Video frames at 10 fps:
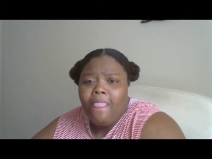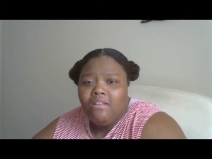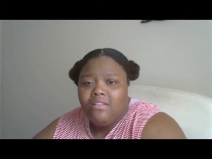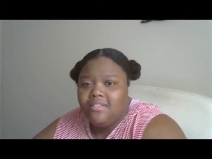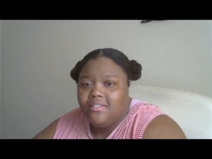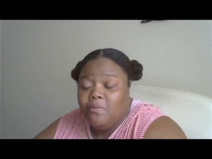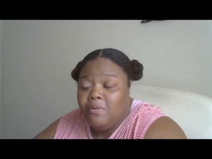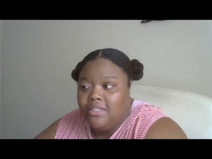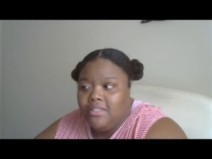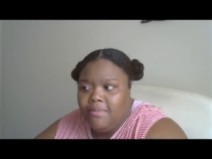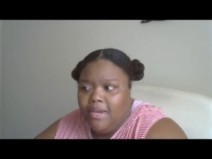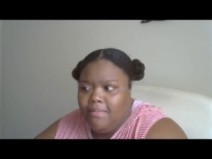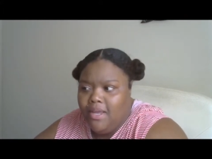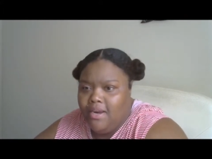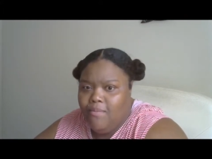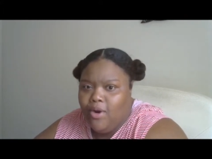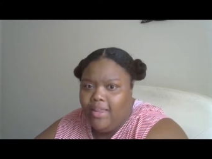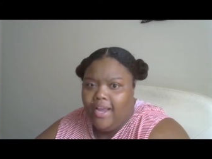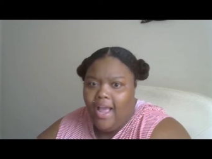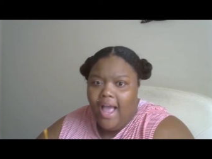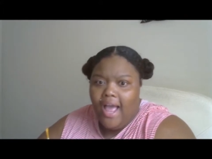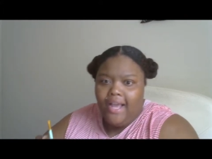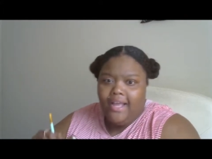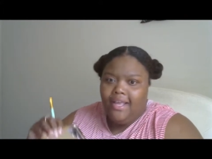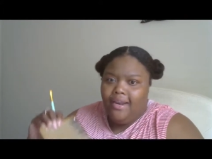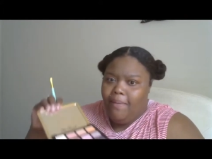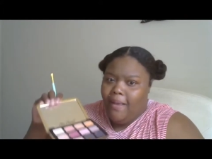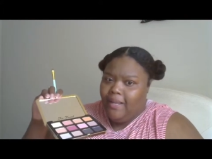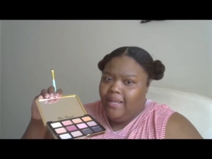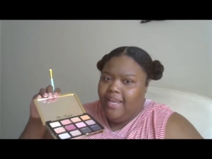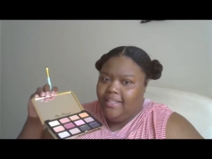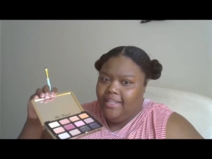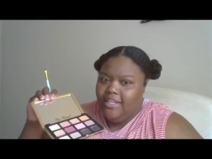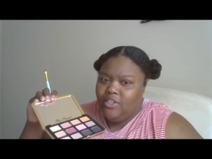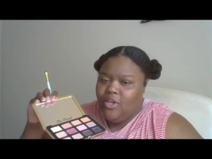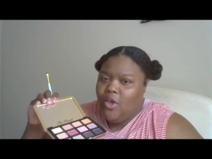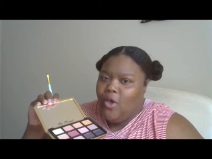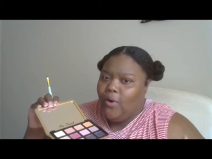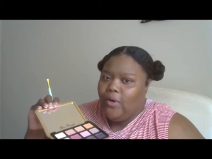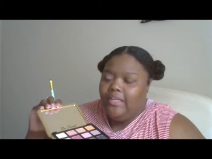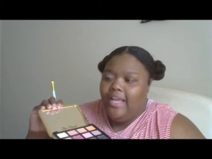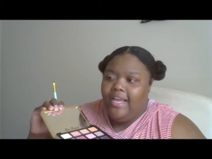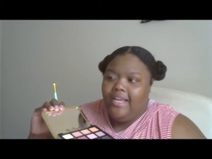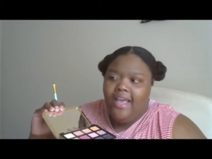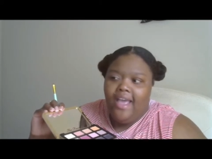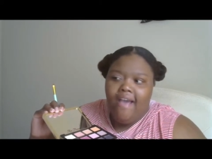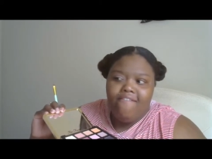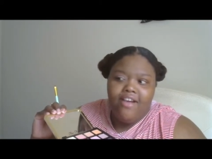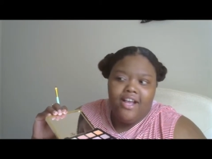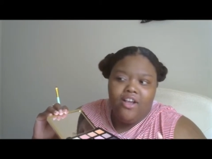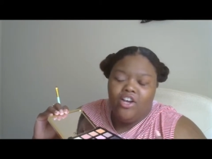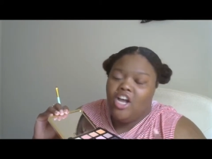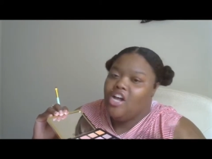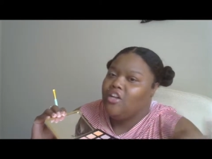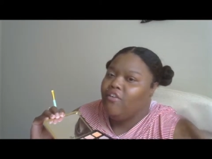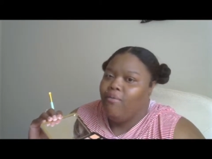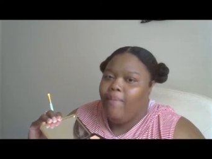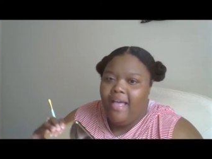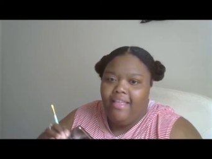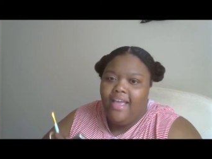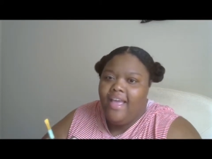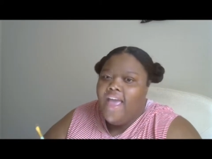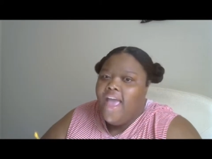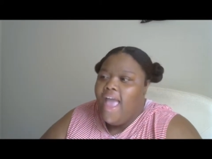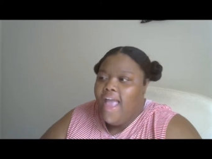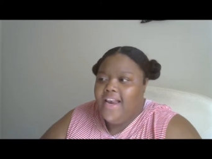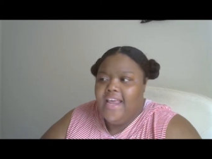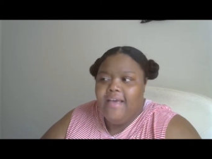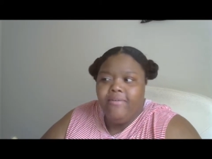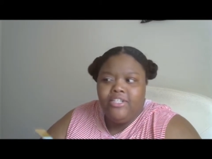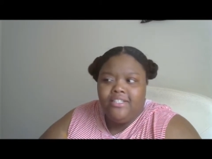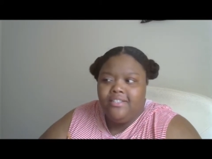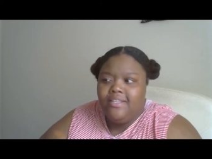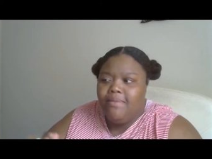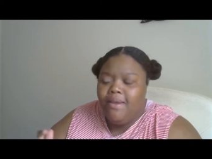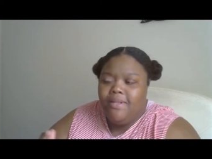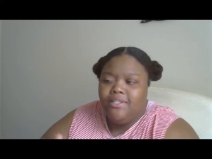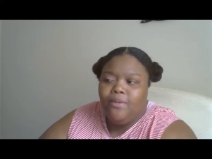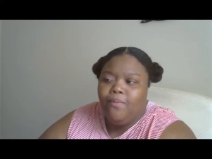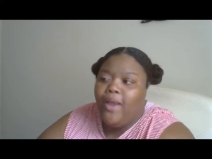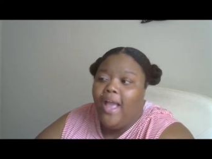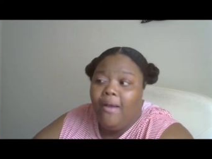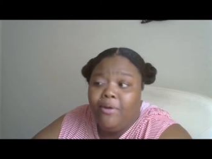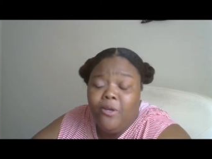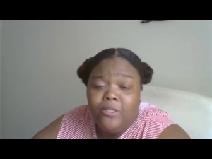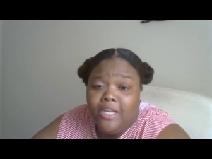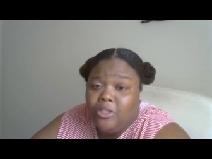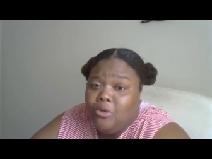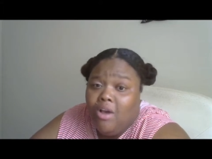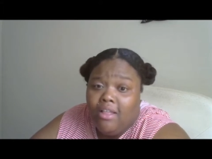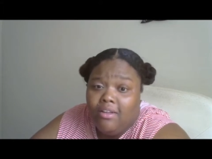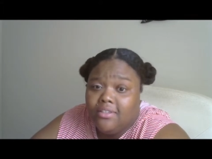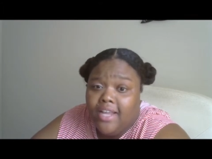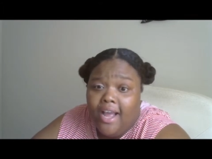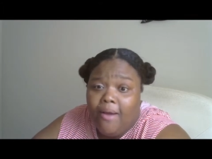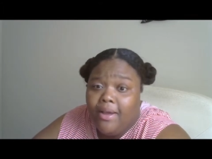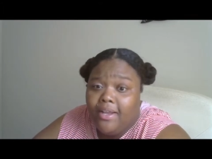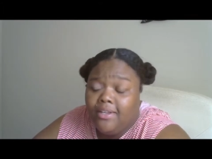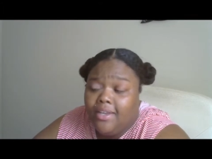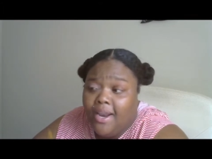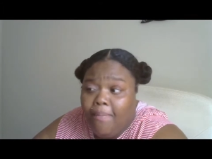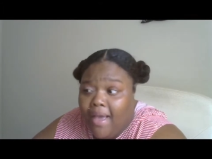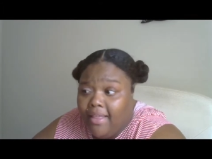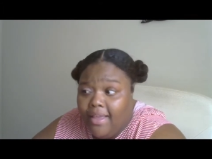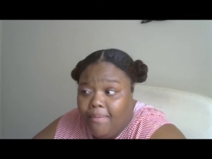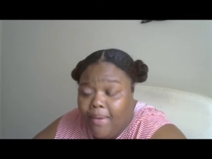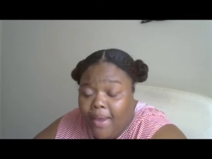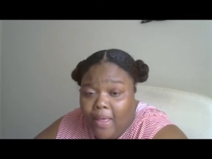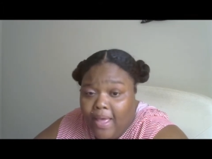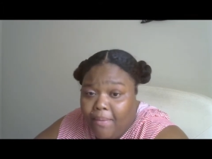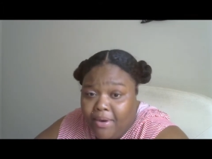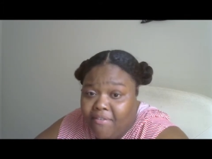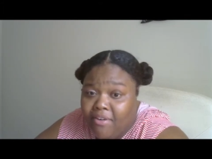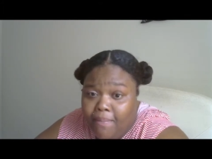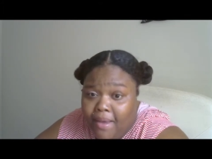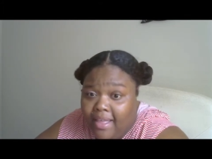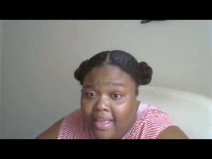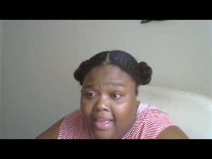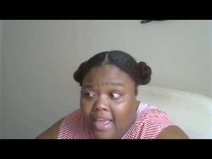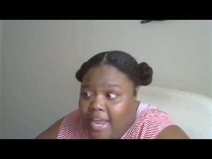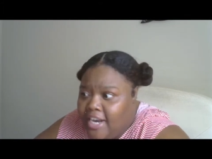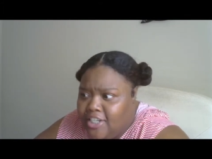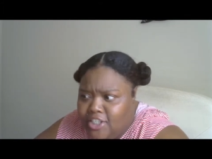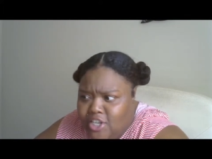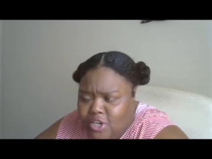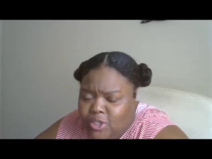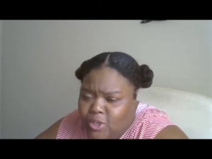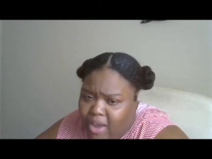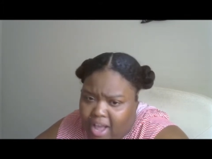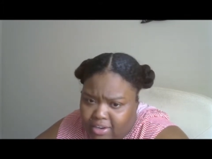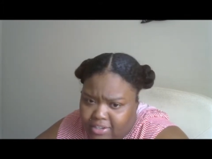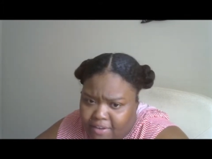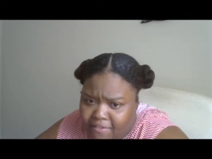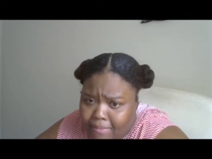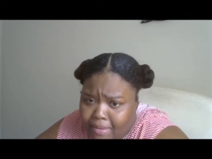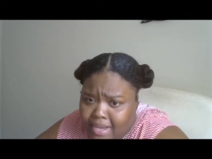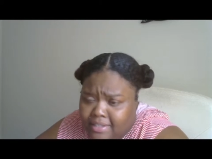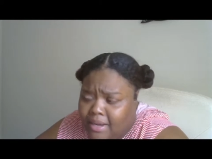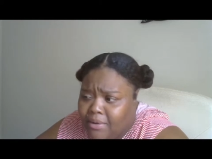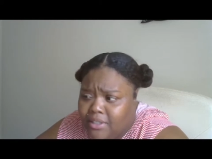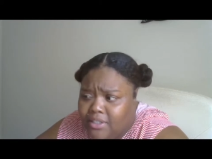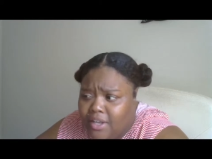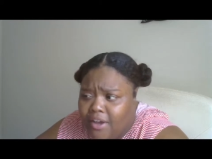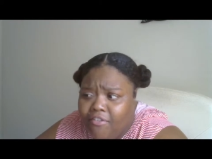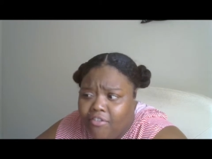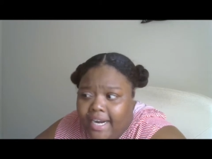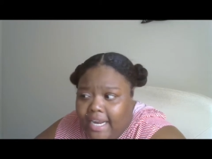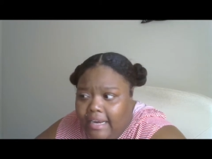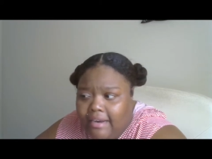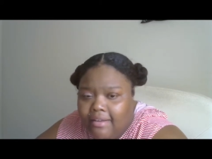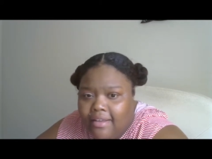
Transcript: doesn't so much intimidate me anymore. Like I could get a palette like this or like have a colorful palette and it would just intimidate me to the point I would use like two colors. Like I would get a palette, pay all that money for a palette just to use two colors out of it because I was afraid